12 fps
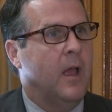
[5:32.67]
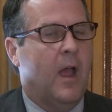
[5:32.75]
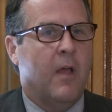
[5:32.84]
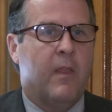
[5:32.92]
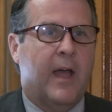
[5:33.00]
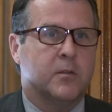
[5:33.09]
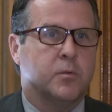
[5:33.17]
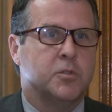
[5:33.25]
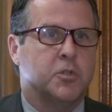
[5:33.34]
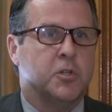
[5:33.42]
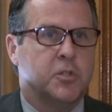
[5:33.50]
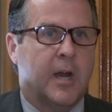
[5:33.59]
And that's
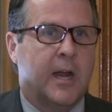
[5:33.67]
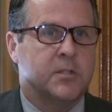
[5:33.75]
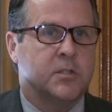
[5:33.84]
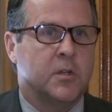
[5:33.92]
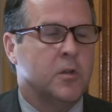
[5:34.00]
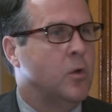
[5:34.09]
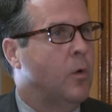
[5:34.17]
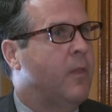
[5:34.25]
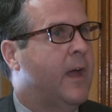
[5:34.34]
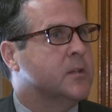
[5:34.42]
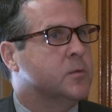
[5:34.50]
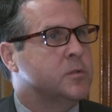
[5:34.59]
what you're charged to do. And
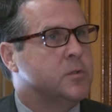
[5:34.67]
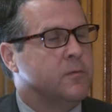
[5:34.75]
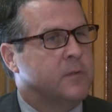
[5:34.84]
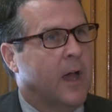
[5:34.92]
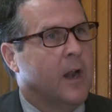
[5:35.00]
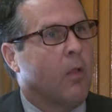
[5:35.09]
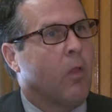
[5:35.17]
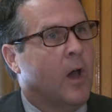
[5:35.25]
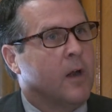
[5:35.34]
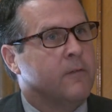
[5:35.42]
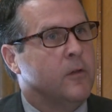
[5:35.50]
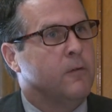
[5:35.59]
that's what you've done, a
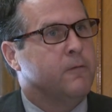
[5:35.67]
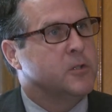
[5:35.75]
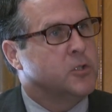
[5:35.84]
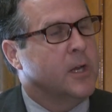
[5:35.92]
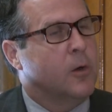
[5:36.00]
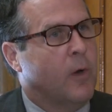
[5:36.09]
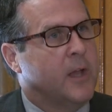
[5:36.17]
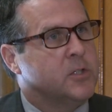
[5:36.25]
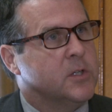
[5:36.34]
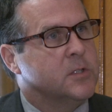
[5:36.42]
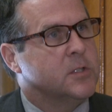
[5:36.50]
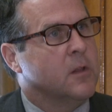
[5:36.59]
lot of you, for generations.